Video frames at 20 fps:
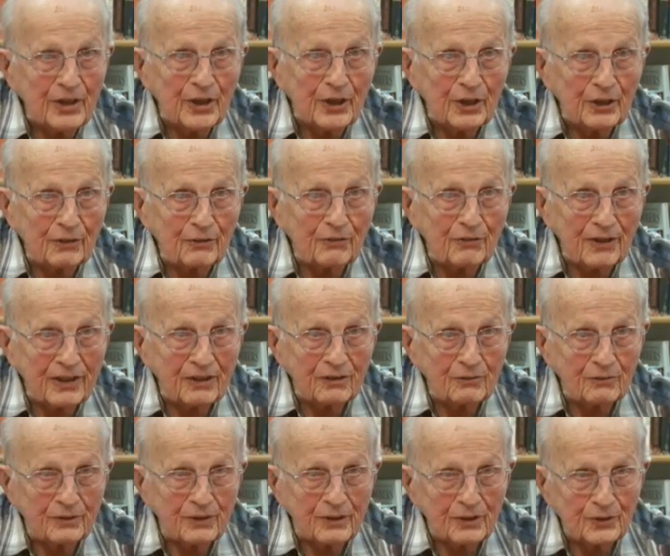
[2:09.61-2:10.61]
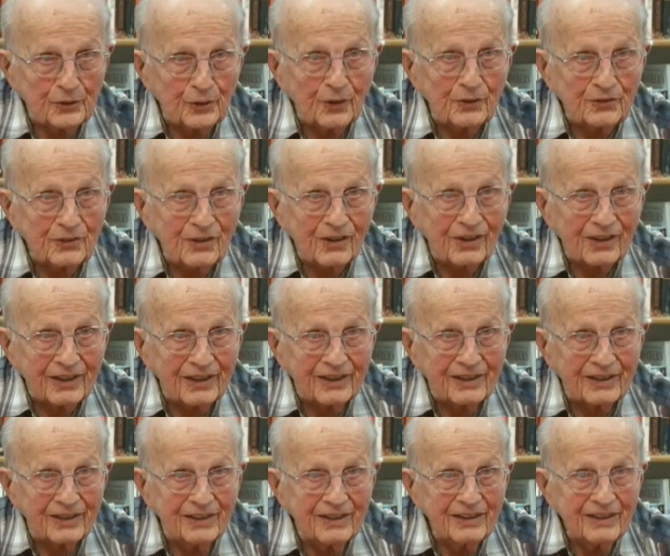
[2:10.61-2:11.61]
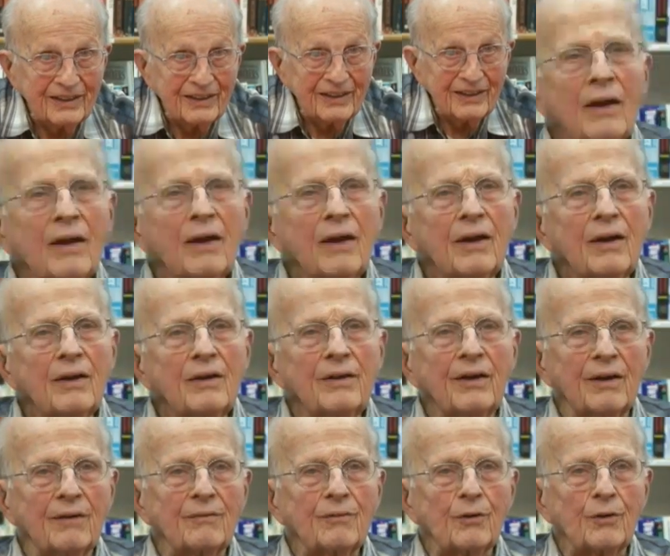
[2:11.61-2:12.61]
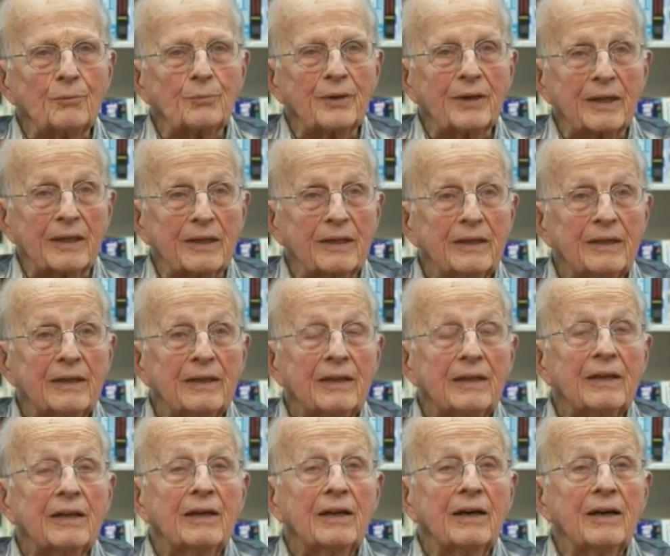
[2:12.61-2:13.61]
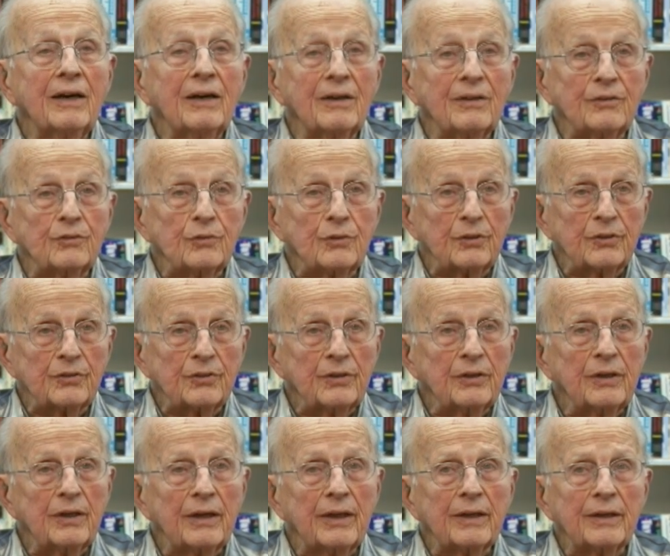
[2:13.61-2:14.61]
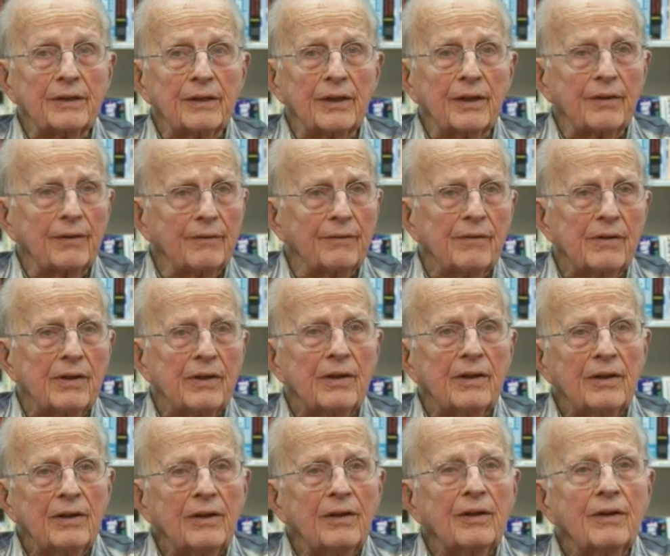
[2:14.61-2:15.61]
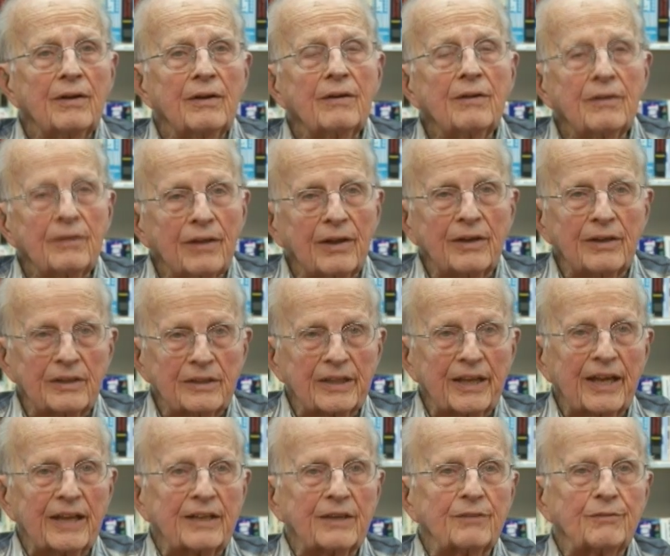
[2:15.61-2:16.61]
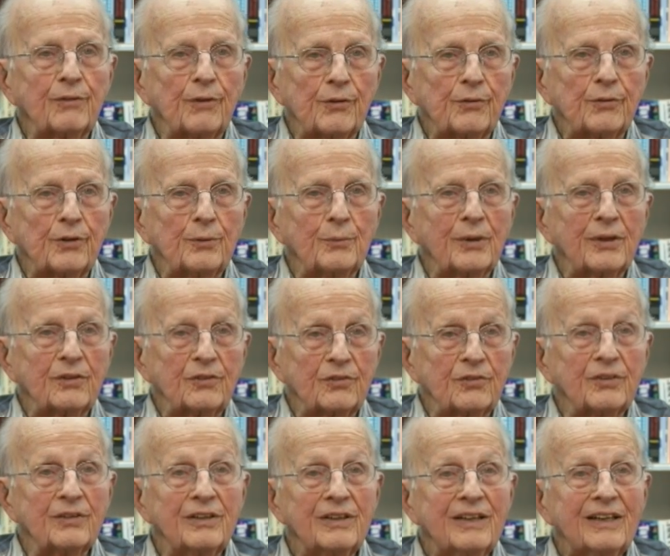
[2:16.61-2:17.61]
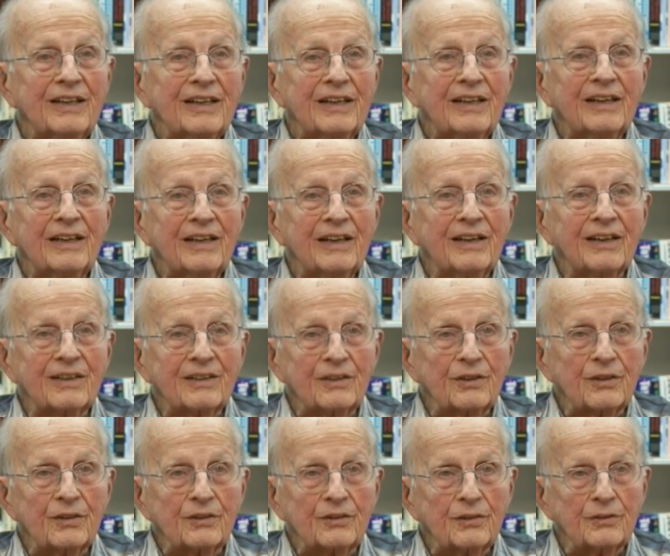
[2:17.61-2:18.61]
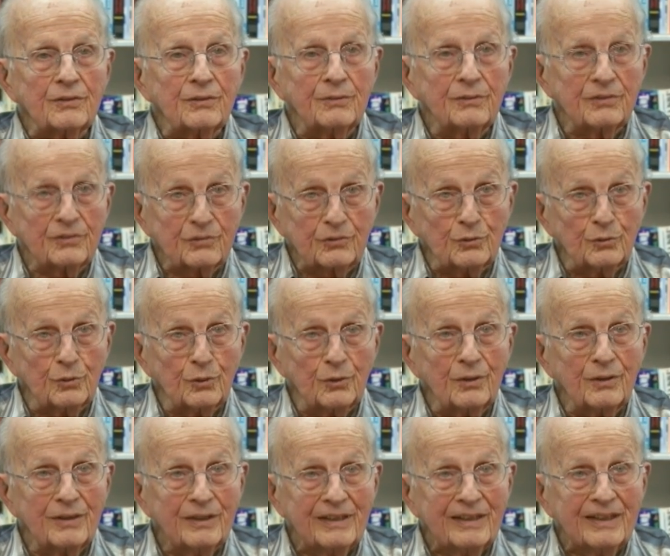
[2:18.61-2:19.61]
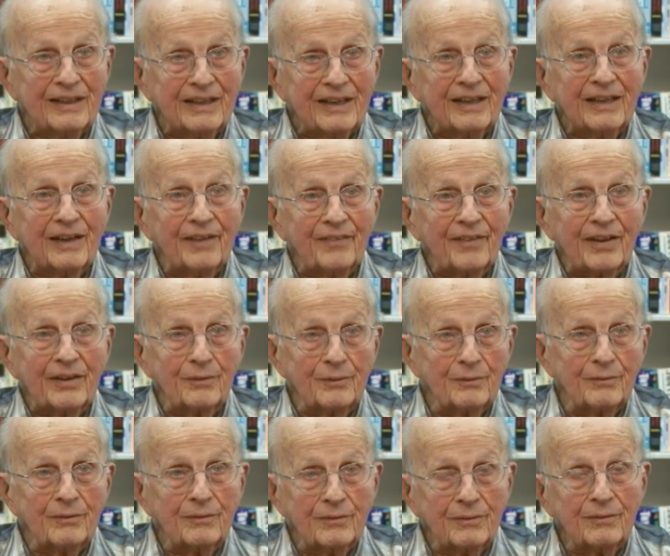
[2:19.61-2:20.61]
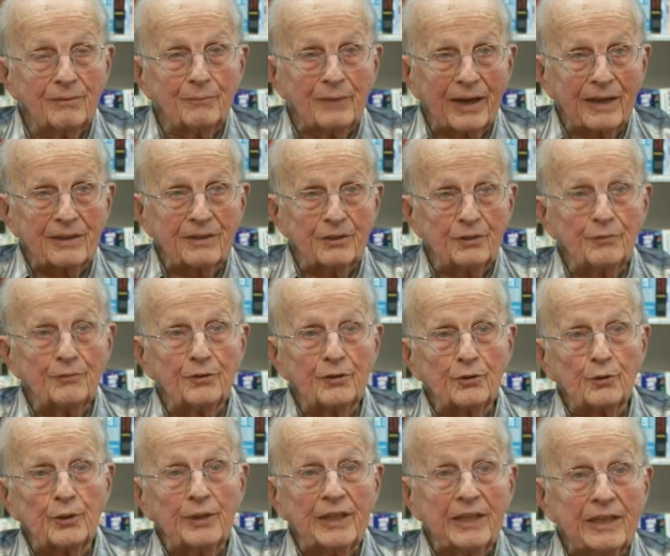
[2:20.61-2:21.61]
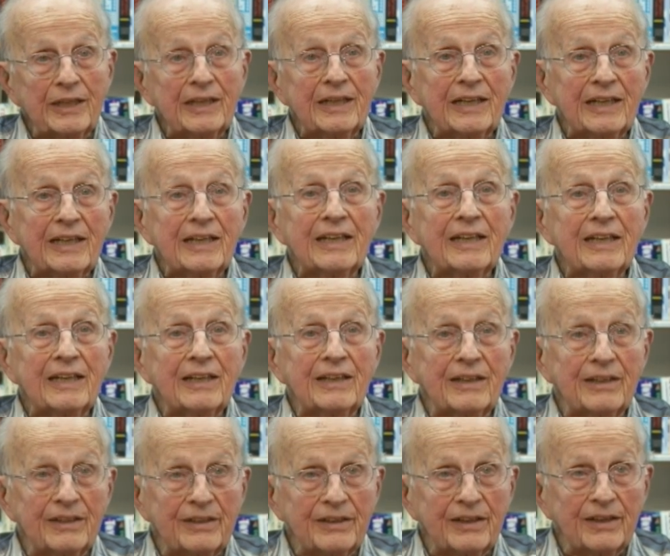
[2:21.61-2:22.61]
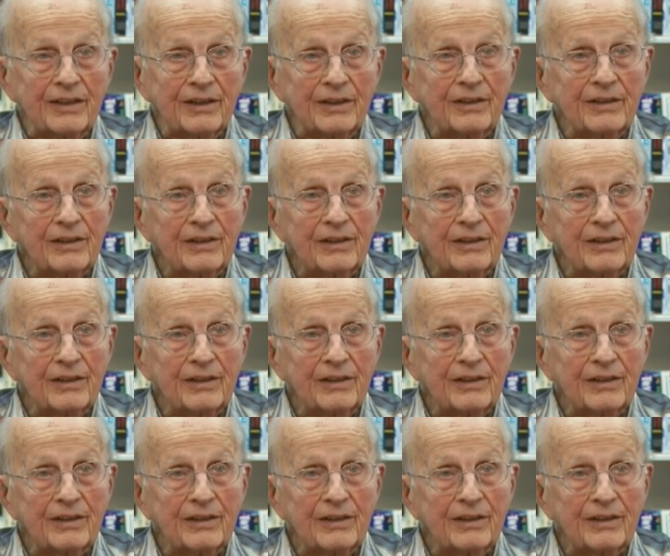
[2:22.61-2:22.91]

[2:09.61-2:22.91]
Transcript: near Fayetteville, North Carolina. Yeah, Fort Benning, Georgia. And then Atlanta for 3 months, going to school. And then back in the infantry in